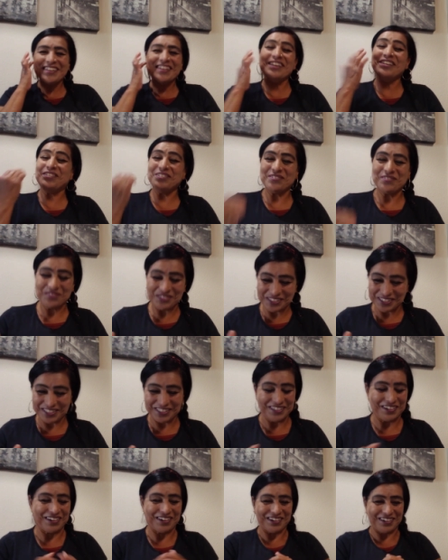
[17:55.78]
And you
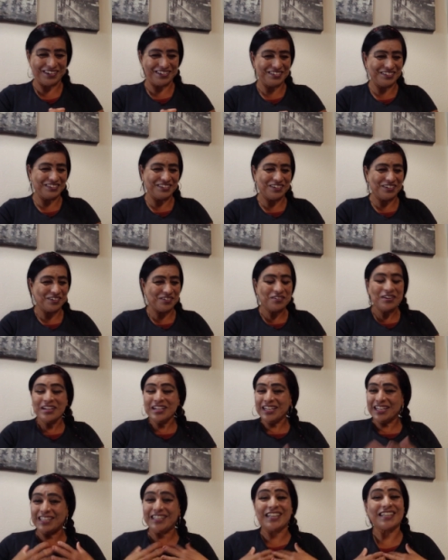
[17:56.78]
really are, you know,
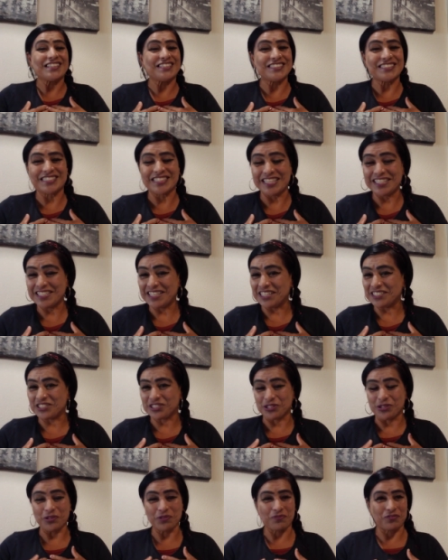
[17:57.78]
and I can say that
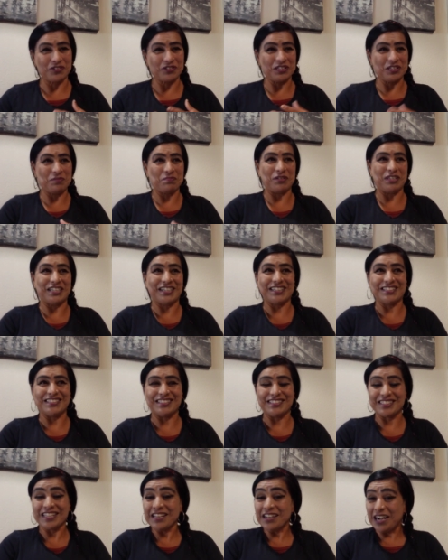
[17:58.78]
joyfully
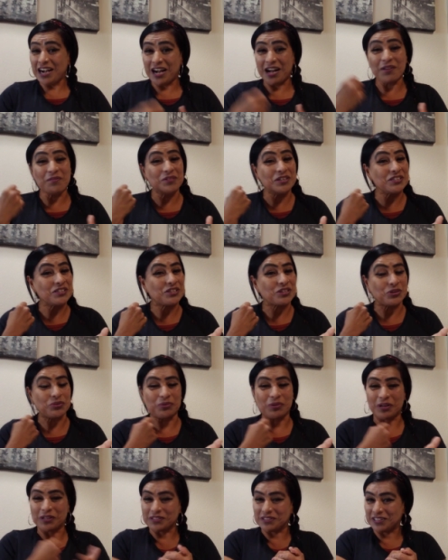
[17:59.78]
because I went
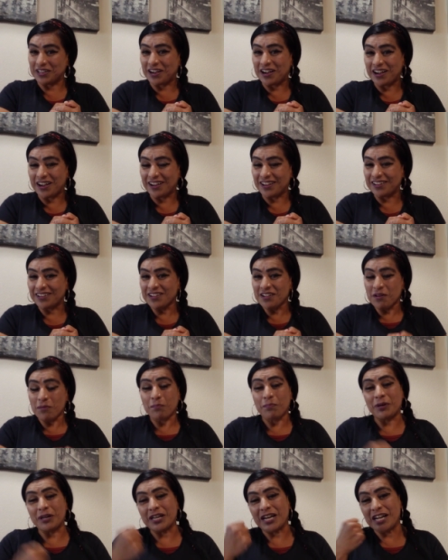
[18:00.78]
through a lot,
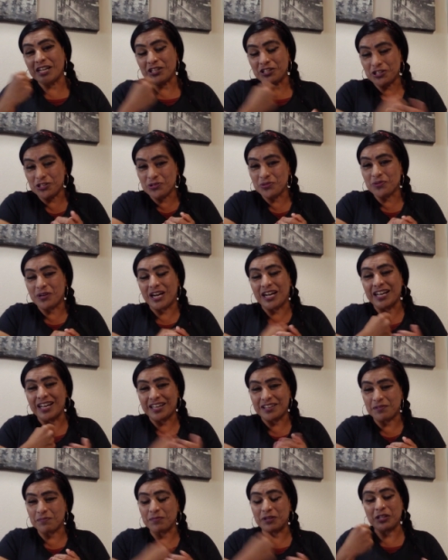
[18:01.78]
but I knew I
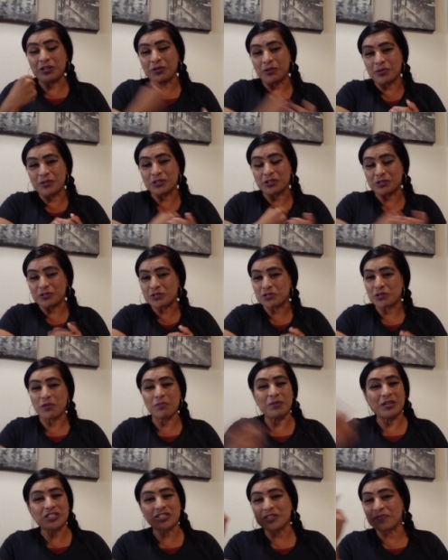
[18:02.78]
hadn't been going through so
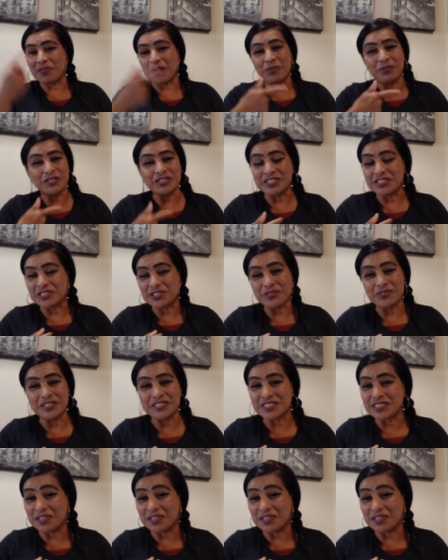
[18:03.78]
much if I wasn't doing